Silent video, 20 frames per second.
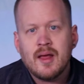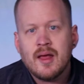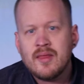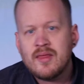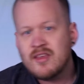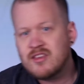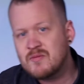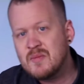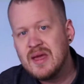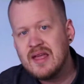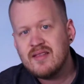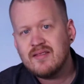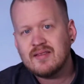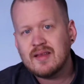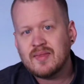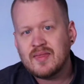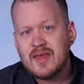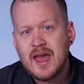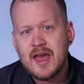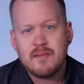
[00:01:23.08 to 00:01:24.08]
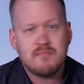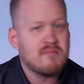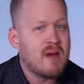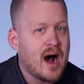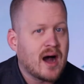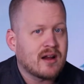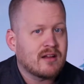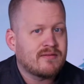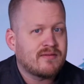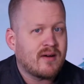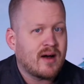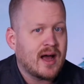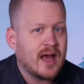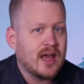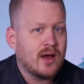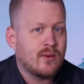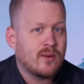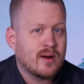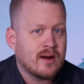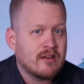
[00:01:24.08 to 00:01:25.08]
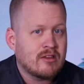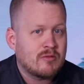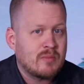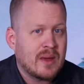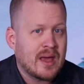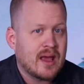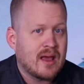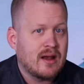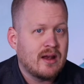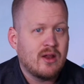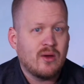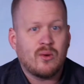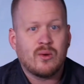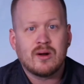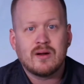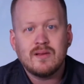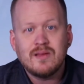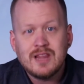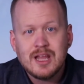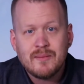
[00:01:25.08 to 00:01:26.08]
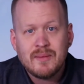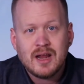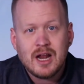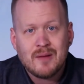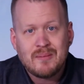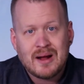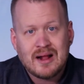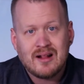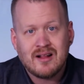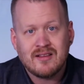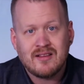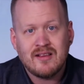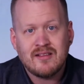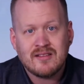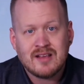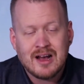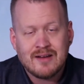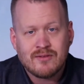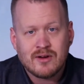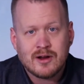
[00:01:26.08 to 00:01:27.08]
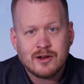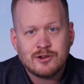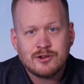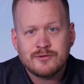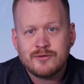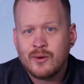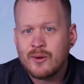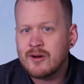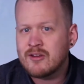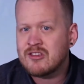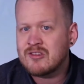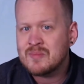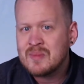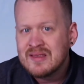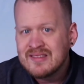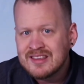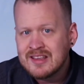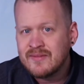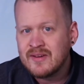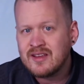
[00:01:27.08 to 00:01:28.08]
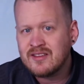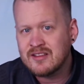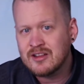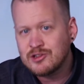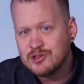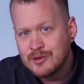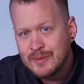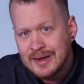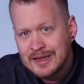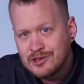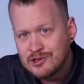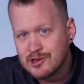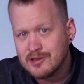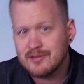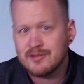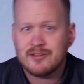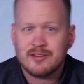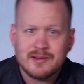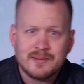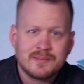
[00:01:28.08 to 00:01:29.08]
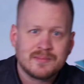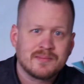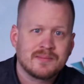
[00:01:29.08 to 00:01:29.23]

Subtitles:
This means that they modify or expand or limit a policy's coverage for specific situations.